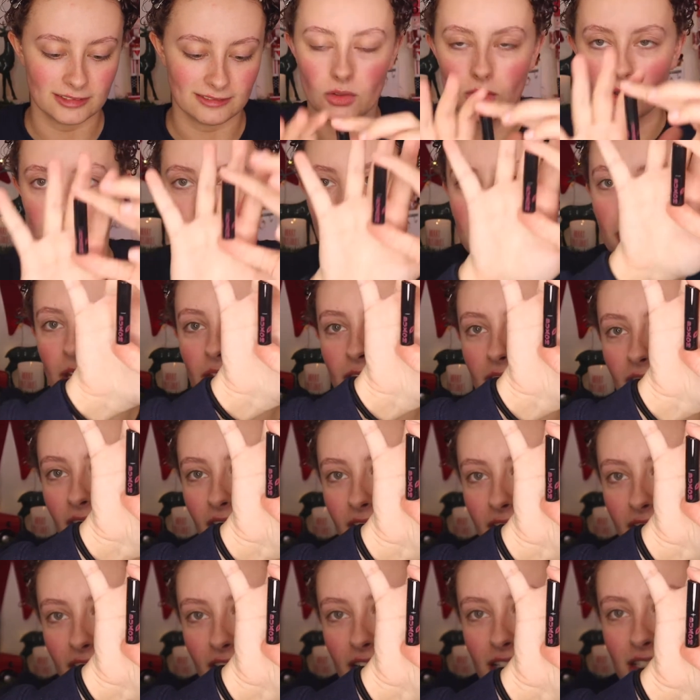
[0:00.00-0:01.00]
Oh my
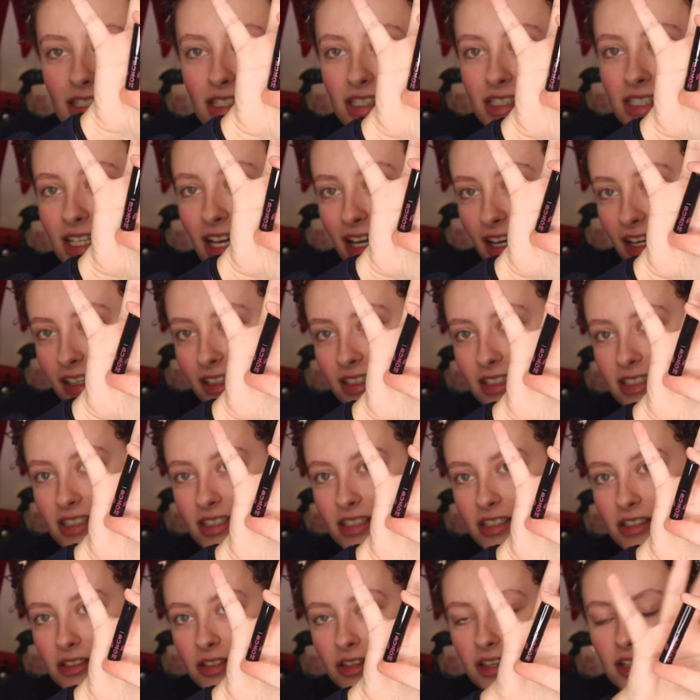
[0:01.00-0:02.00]
god, that is the tiniest
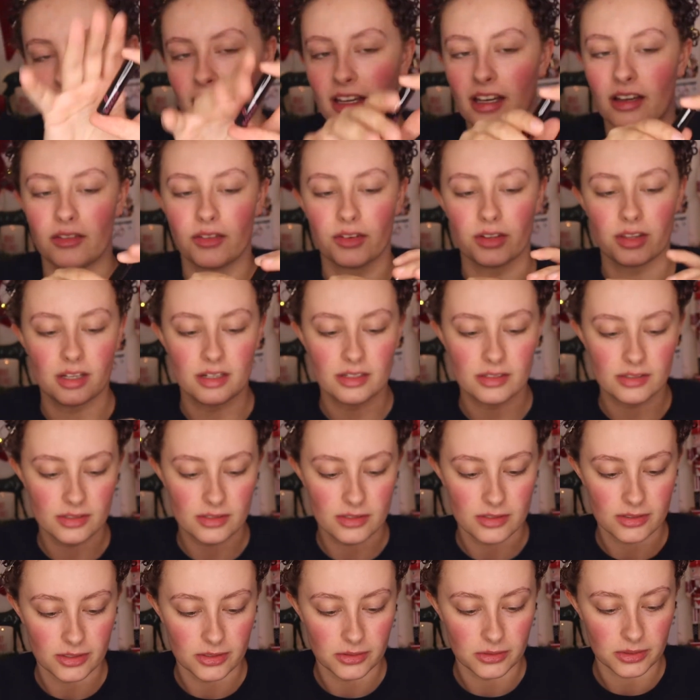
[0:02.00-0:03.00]
little thing ever. That is
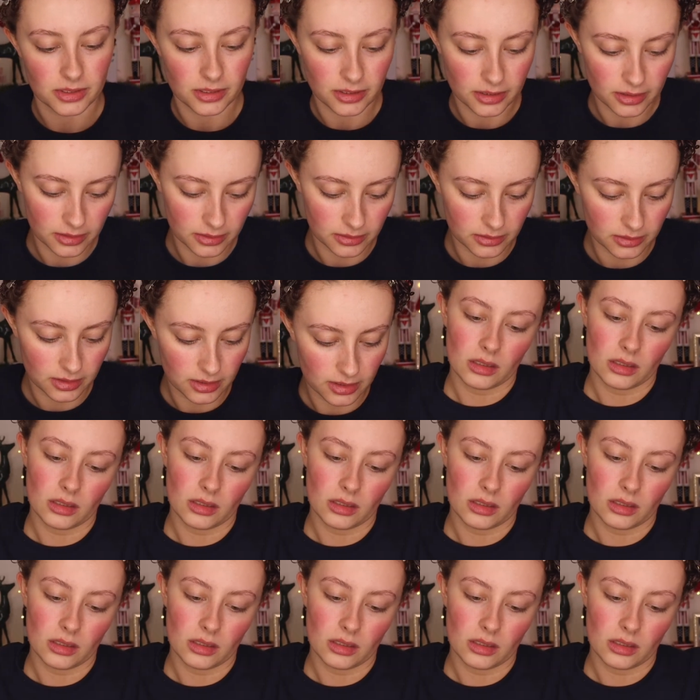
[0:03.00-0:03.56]
so cute.